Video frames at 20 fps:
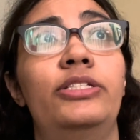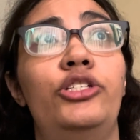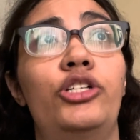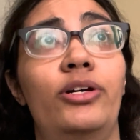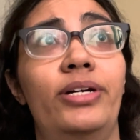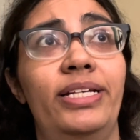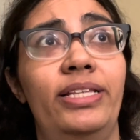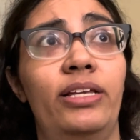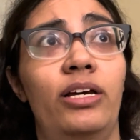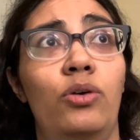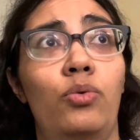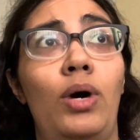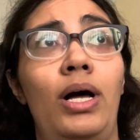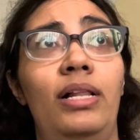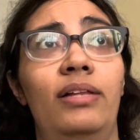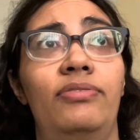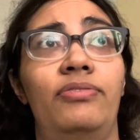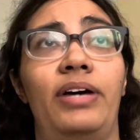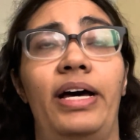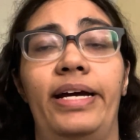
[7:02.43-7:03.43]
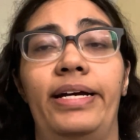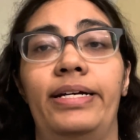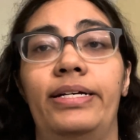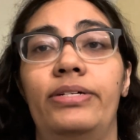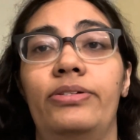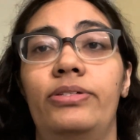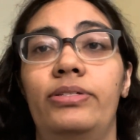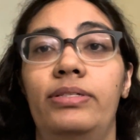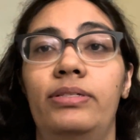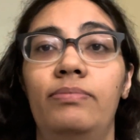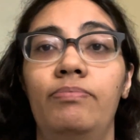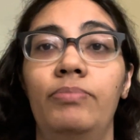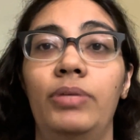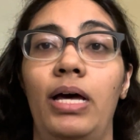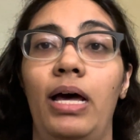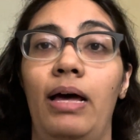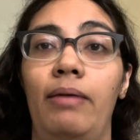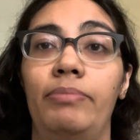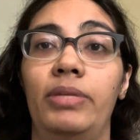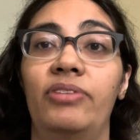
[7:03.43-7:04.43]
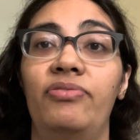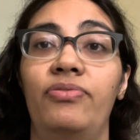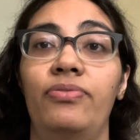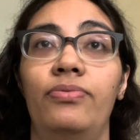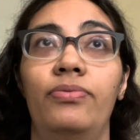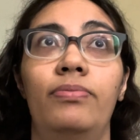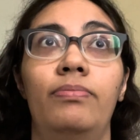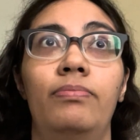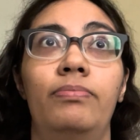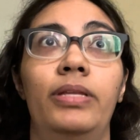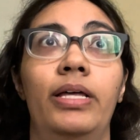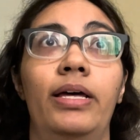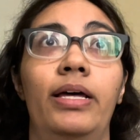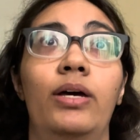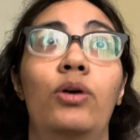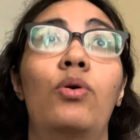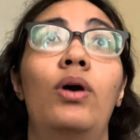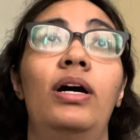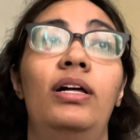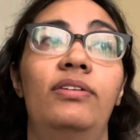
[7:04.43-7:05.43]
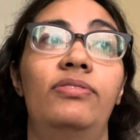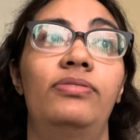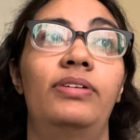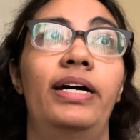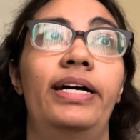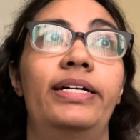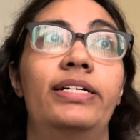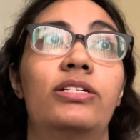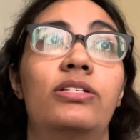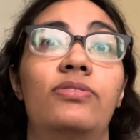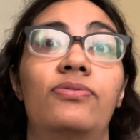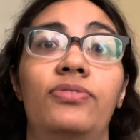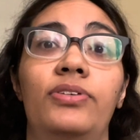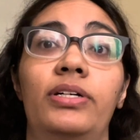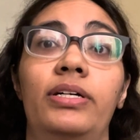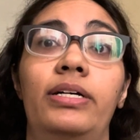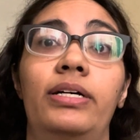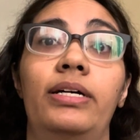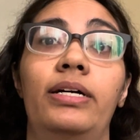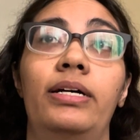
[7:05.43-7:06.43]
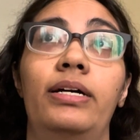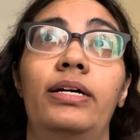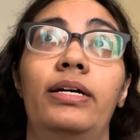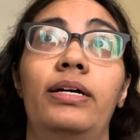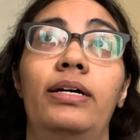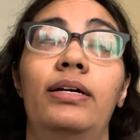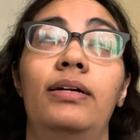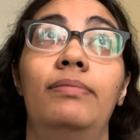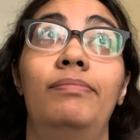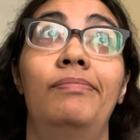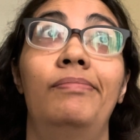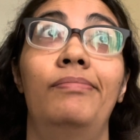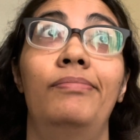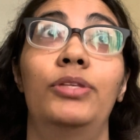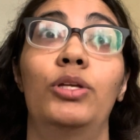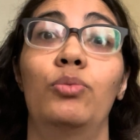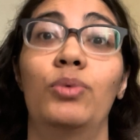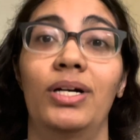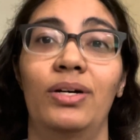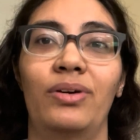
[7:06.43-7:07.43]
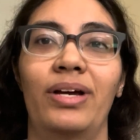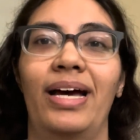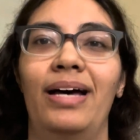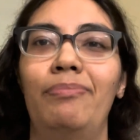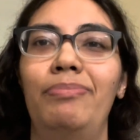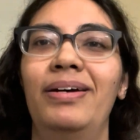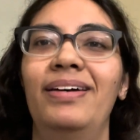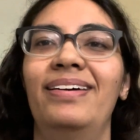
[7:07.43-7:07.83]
during the qualifiers, the qualifiers for the World Cup,